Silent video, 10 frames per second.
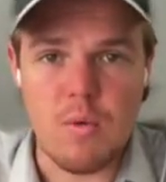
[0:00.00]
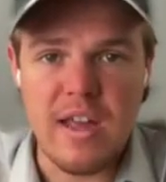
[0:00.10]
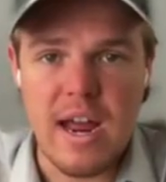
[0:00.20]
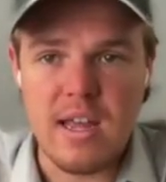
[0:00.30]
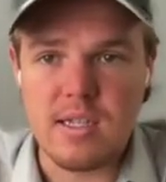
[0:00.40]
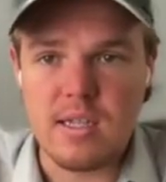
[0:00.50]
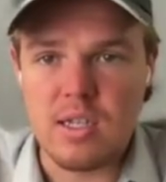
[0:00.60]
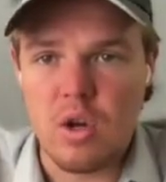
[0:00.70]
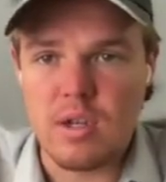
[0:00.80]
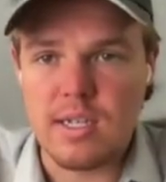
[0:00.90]
that is in
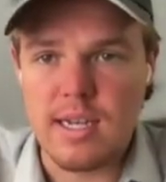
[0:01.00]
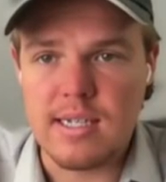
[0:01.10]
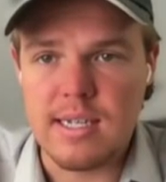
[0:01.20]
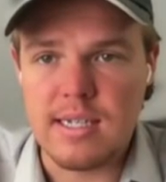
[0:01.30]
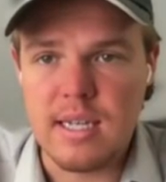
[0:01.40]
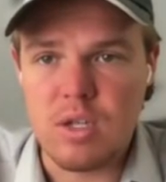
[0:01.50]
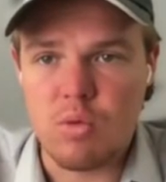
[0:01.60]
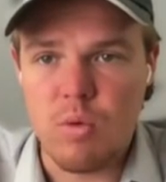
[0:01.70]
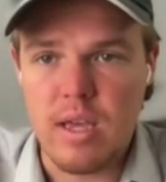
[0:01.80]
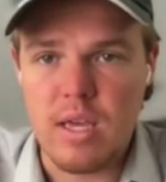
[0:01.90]
this context is
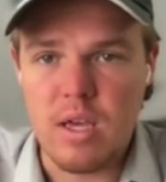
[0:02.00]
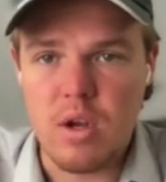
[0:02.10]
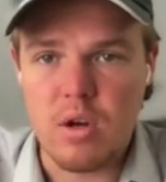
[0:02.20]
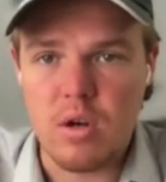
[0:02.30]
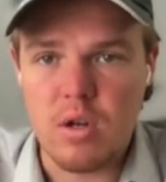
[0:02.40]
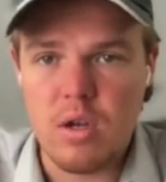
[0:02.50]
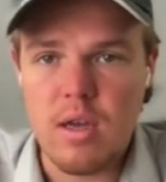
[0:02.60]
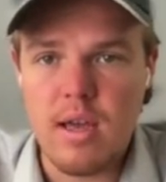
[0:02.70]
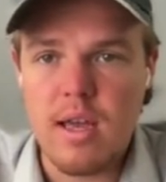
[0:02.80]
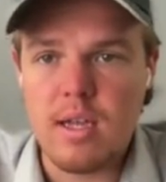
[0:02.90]
this right here.
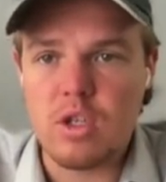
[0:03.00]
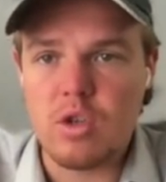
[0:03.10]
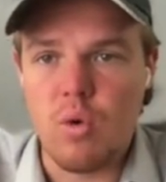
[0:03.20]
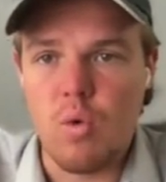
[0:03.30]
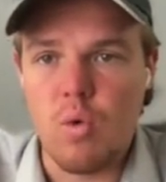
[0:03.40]
So